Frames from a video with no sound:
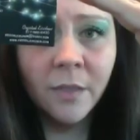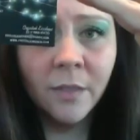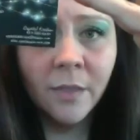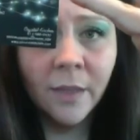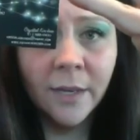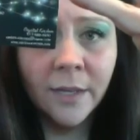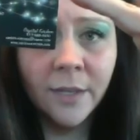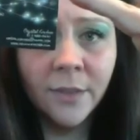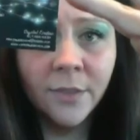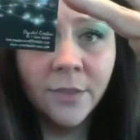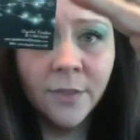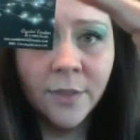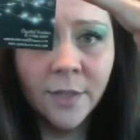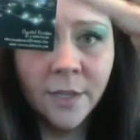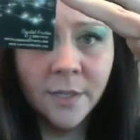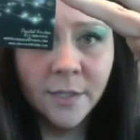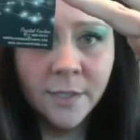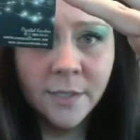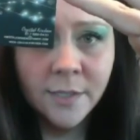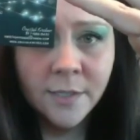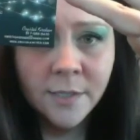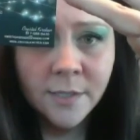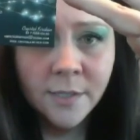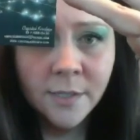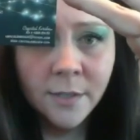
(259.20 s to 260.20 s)
like
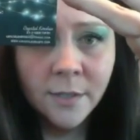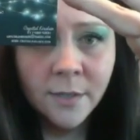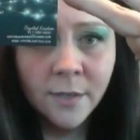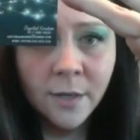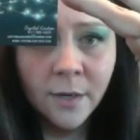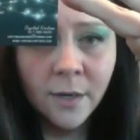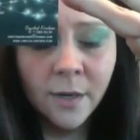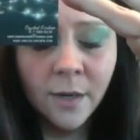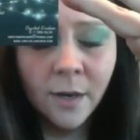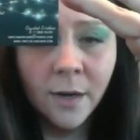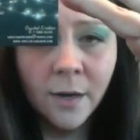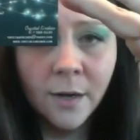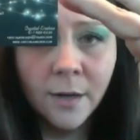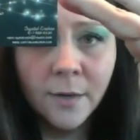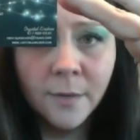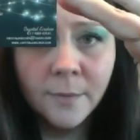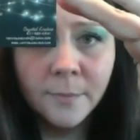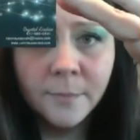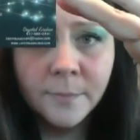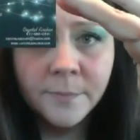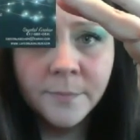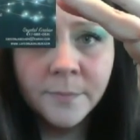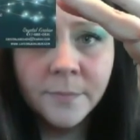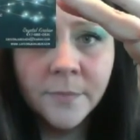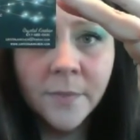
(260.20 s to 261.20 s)
this,
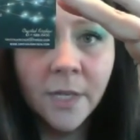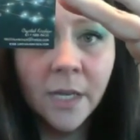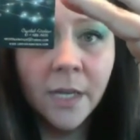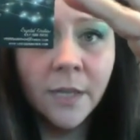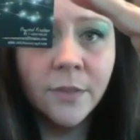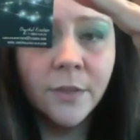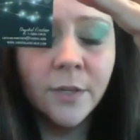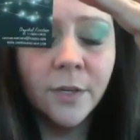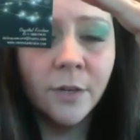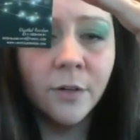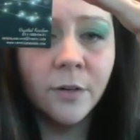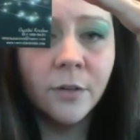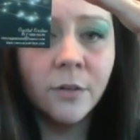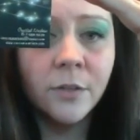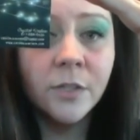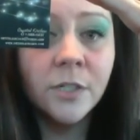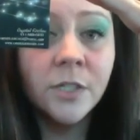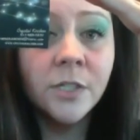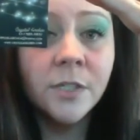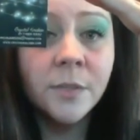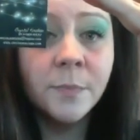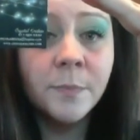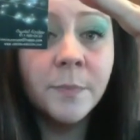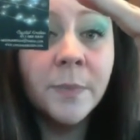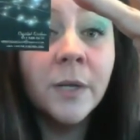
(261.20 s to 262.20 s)
and their
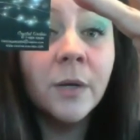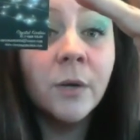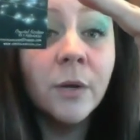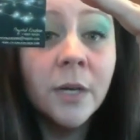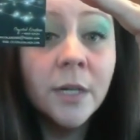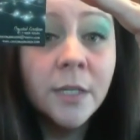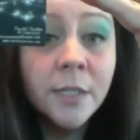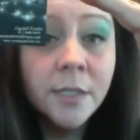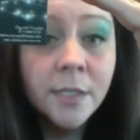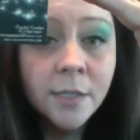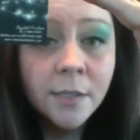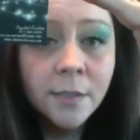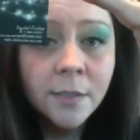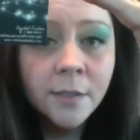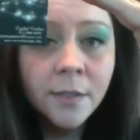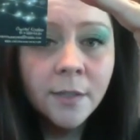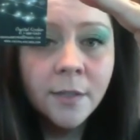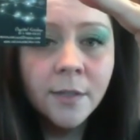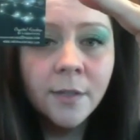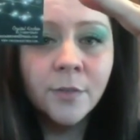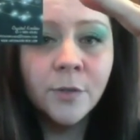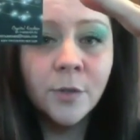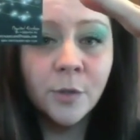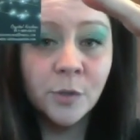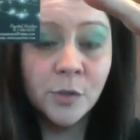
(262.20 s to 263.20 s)
spirit,
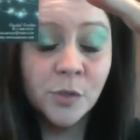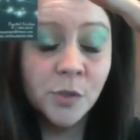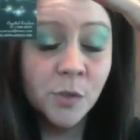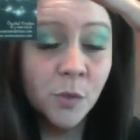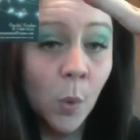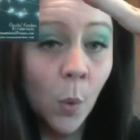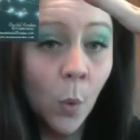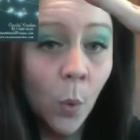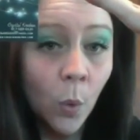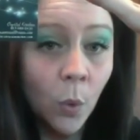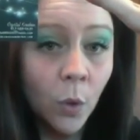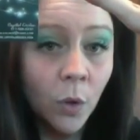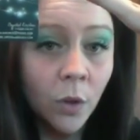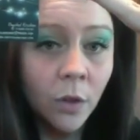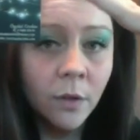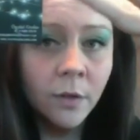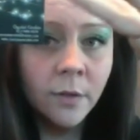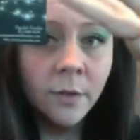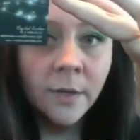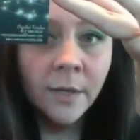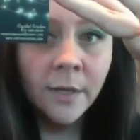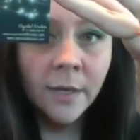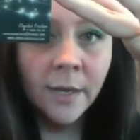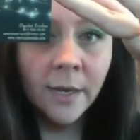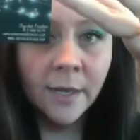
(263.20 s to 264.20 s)
their soul
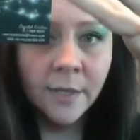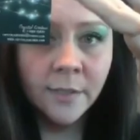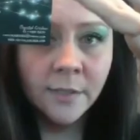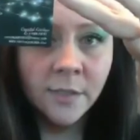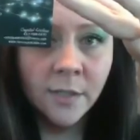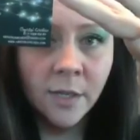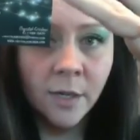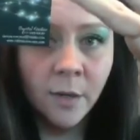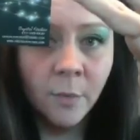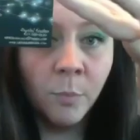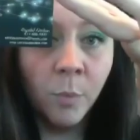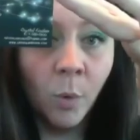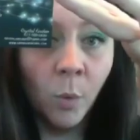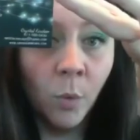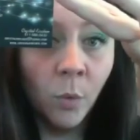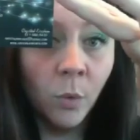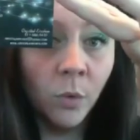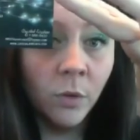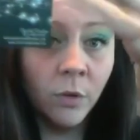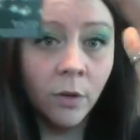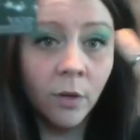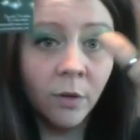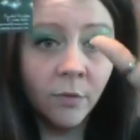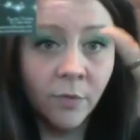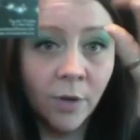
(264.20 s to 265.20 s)
as a
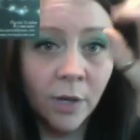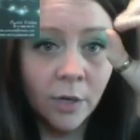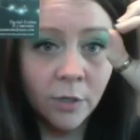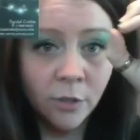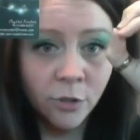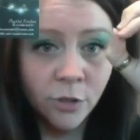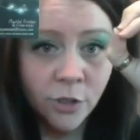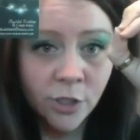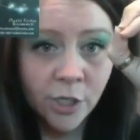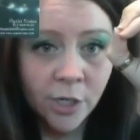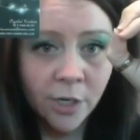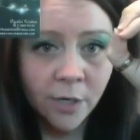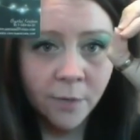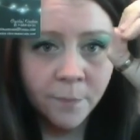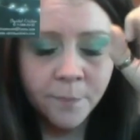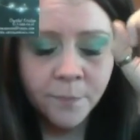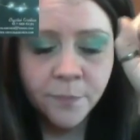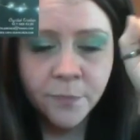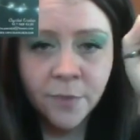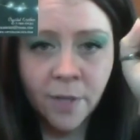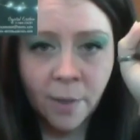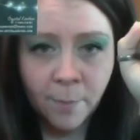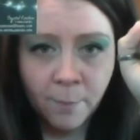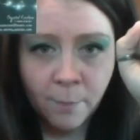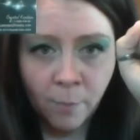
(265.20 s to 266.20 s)
bowl of energy,
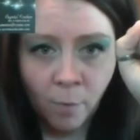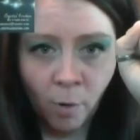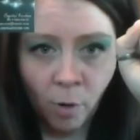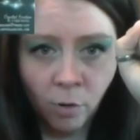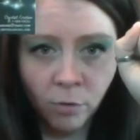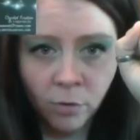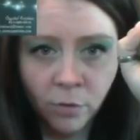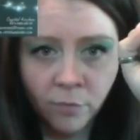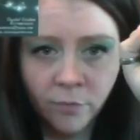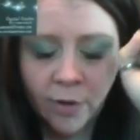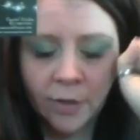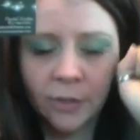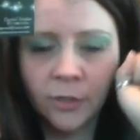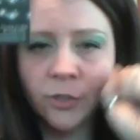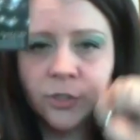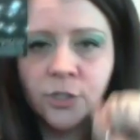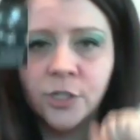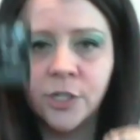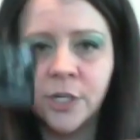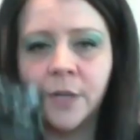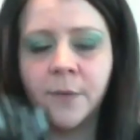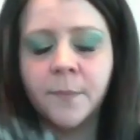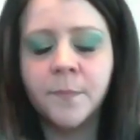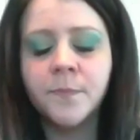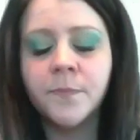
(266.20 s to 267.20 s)
that ball of
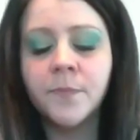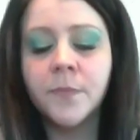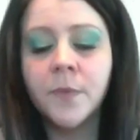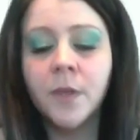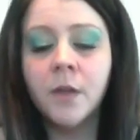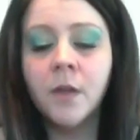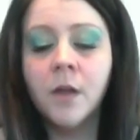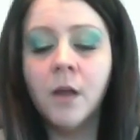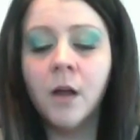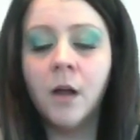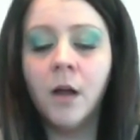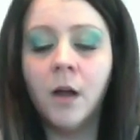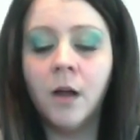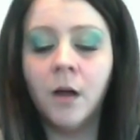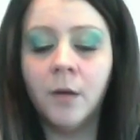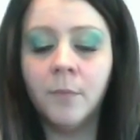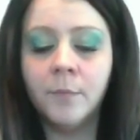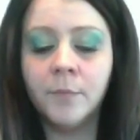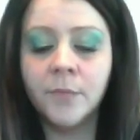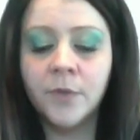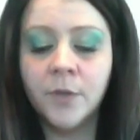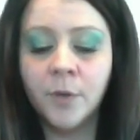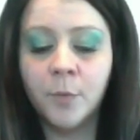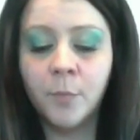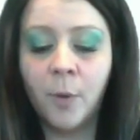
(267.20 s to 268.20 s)
energy.
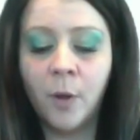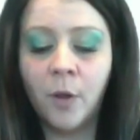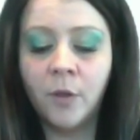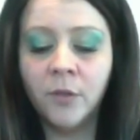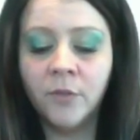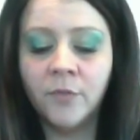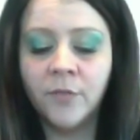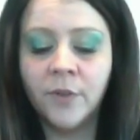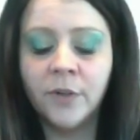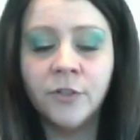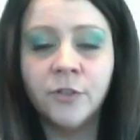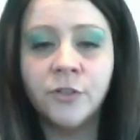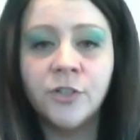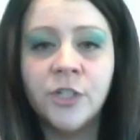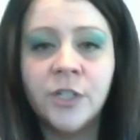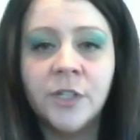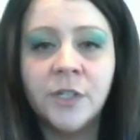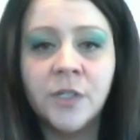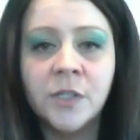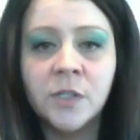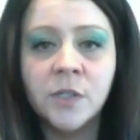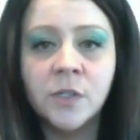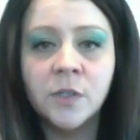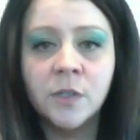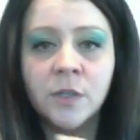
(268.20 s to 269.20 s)
Their ball of energy
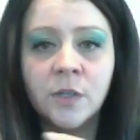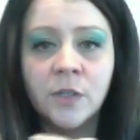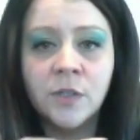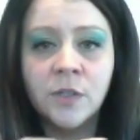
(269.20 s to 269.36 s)
is